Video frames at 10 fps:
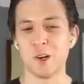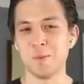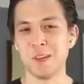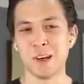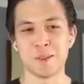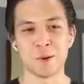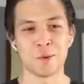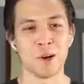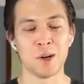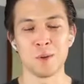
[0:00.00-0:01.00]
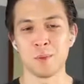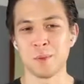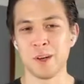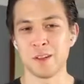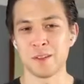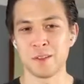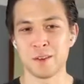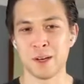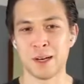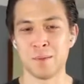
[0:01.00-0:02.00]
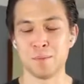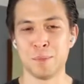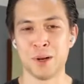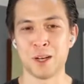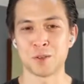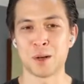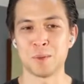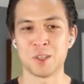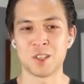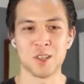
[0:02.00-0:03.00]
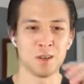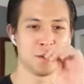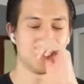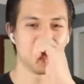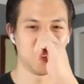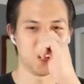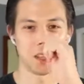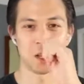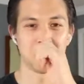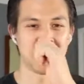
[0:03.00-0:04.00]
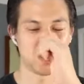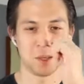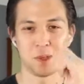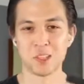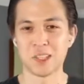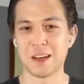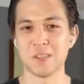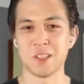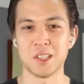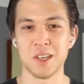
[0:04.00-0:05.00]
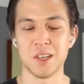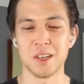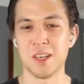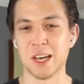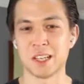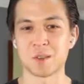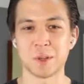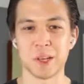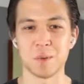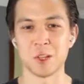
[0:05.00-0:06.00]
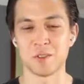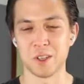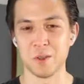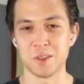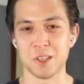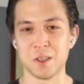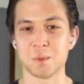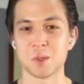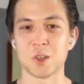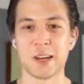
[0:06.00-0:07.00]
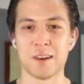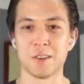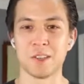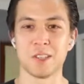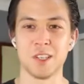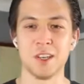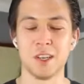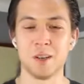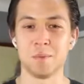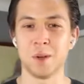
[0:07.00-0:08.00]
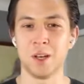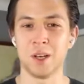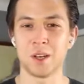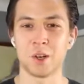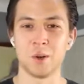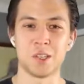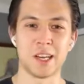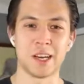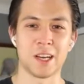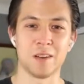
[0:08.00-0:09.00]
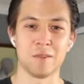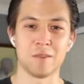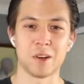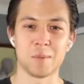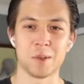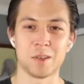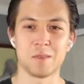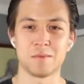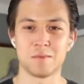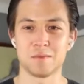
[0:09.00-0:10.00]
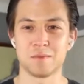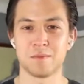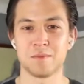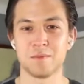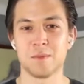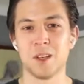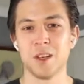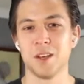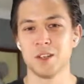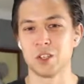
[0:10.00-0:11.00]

be nothing wrong with Miles Robinson on the away team. We just haven't seen it. He hasn't played much for the youth team, so I haven't seen him go into that kind of environment. So